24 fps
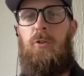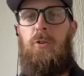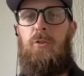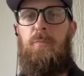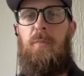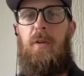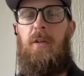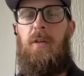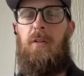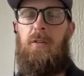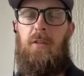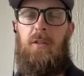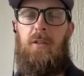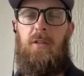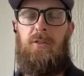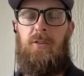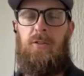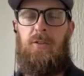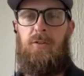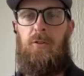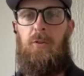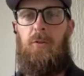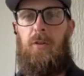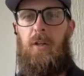it's
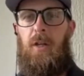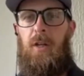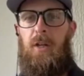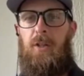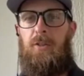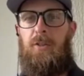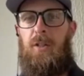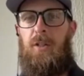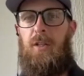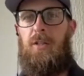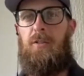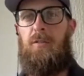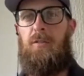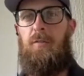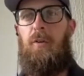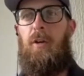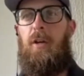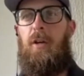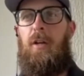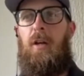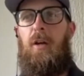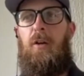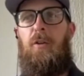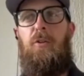just location as of
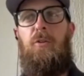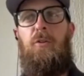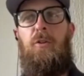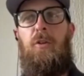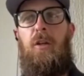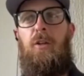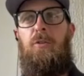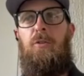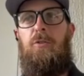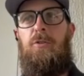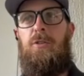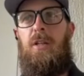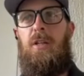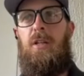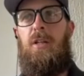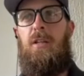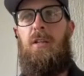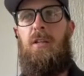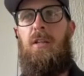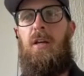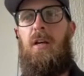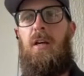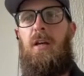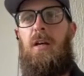right now. And you
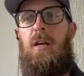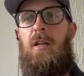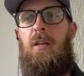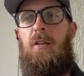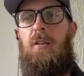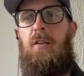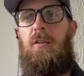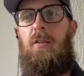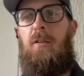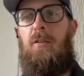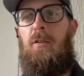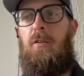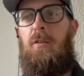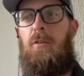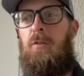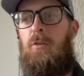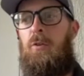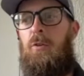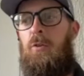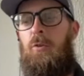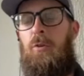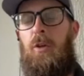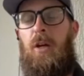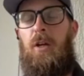said that
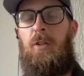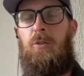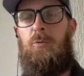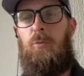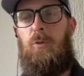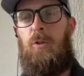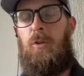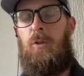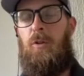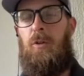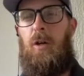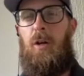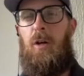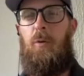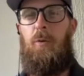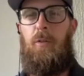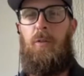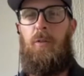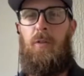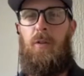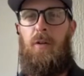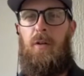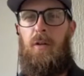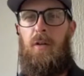you guys work a lot
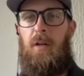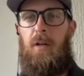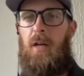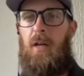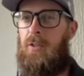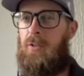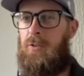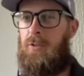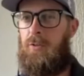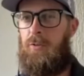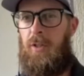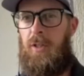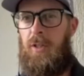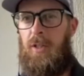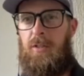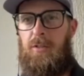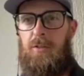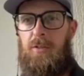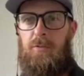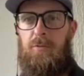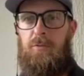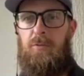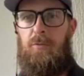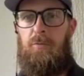with the
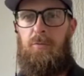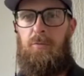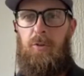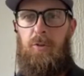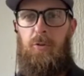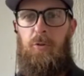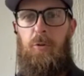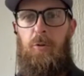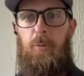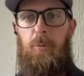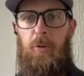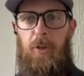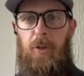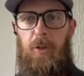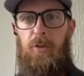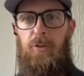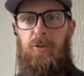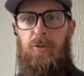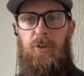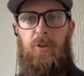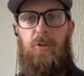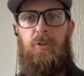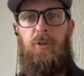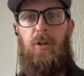SRECs, renewable
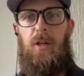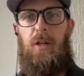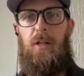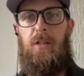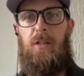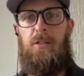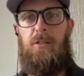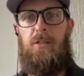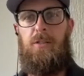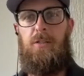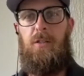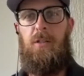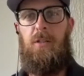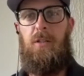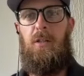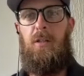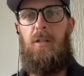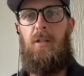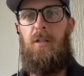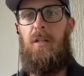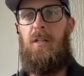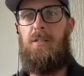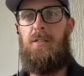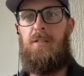energy credits.
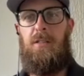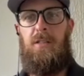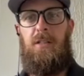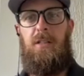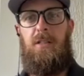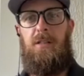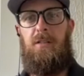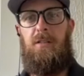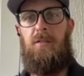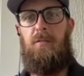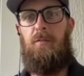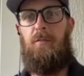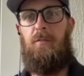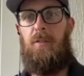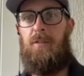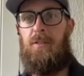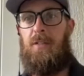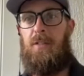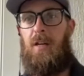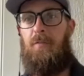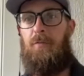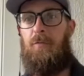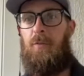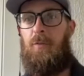Is
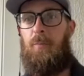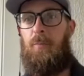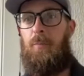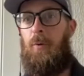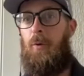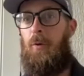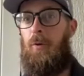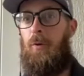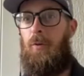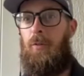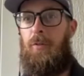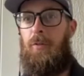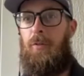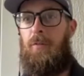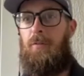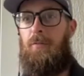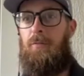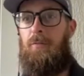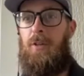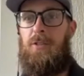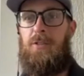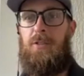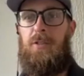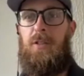that for both
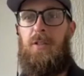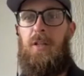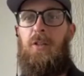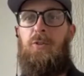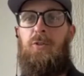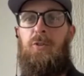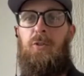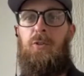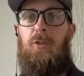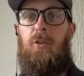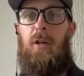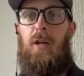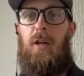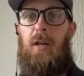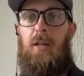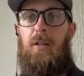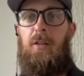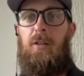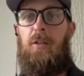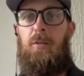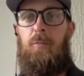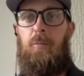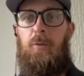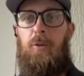residential
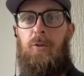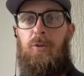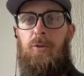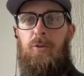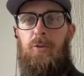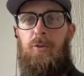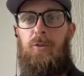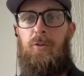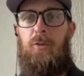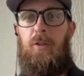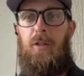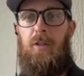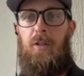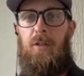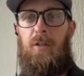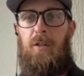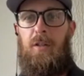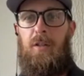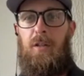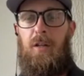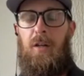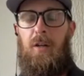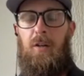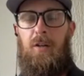and commercial in
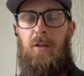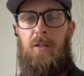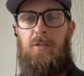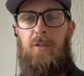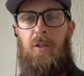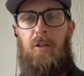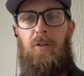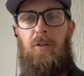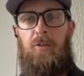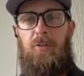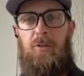the areas that you're